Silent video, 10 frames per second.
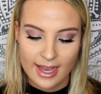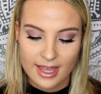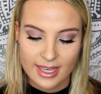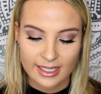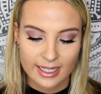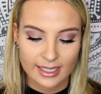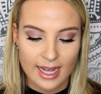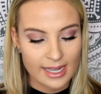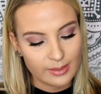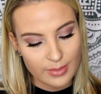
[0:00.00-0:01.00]
I got this in a
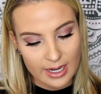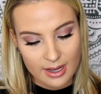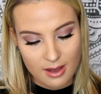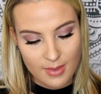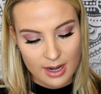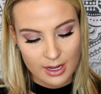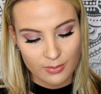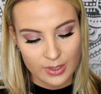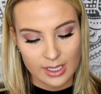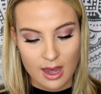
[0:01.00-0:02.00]
size medium, and
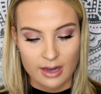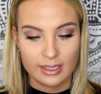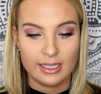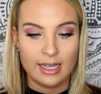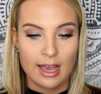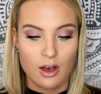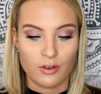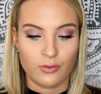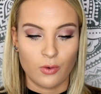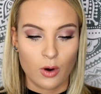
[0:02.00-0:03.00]
it was on
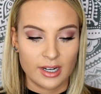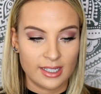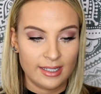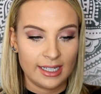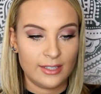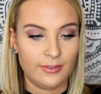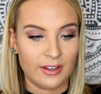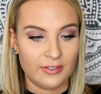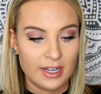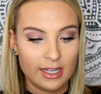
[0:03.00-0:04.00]
sale for six
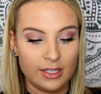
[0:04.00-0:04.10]
fifty,